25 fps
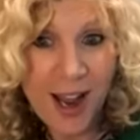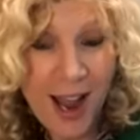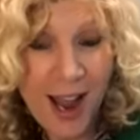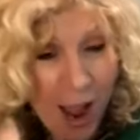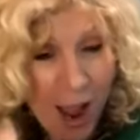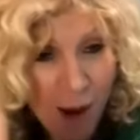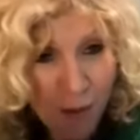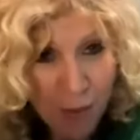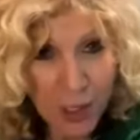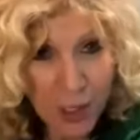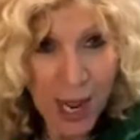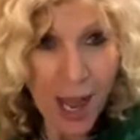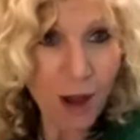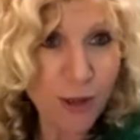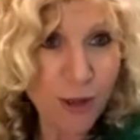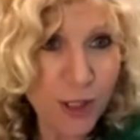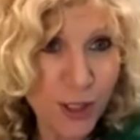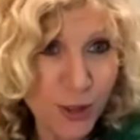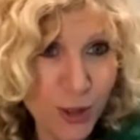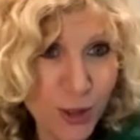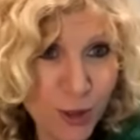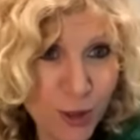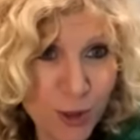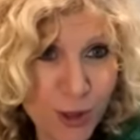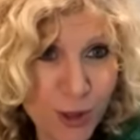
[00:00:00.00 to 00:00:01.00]
how how
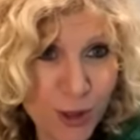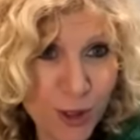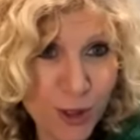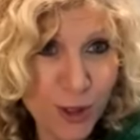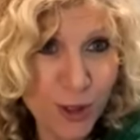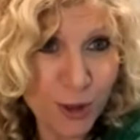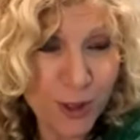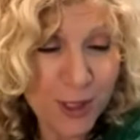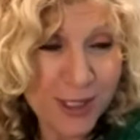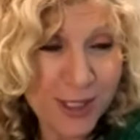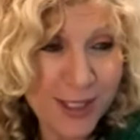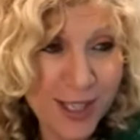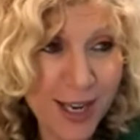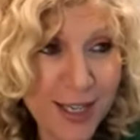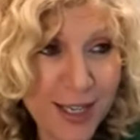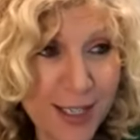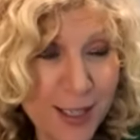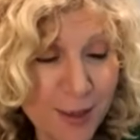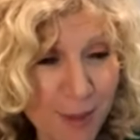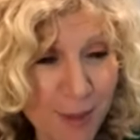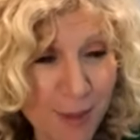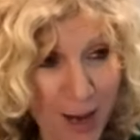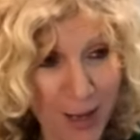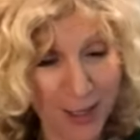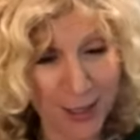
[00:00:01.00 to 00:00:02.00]
consumers are so
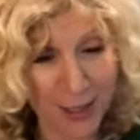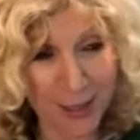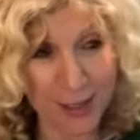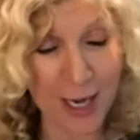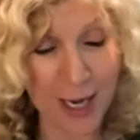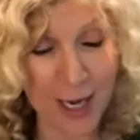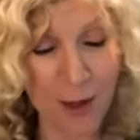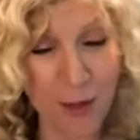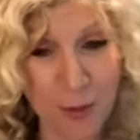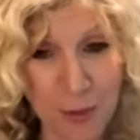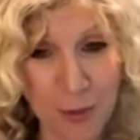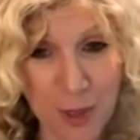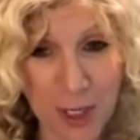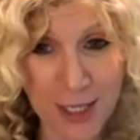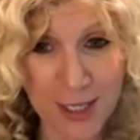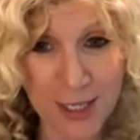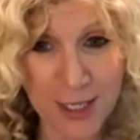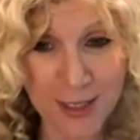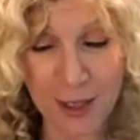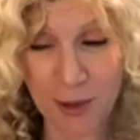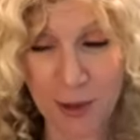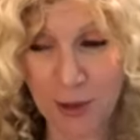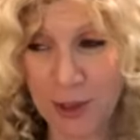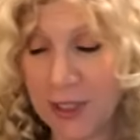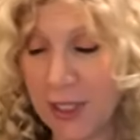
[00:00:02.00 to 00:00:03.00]
excited about us and how the
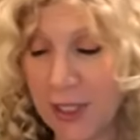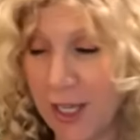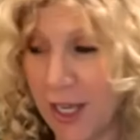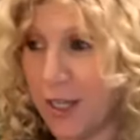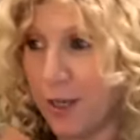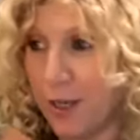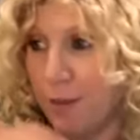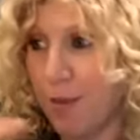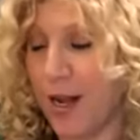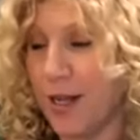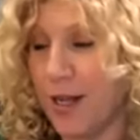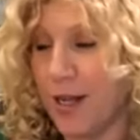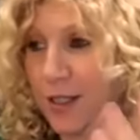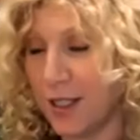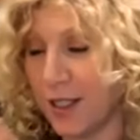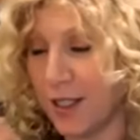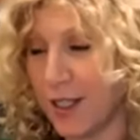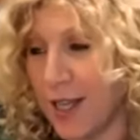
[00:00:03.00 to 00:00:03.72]
media is so excited about us.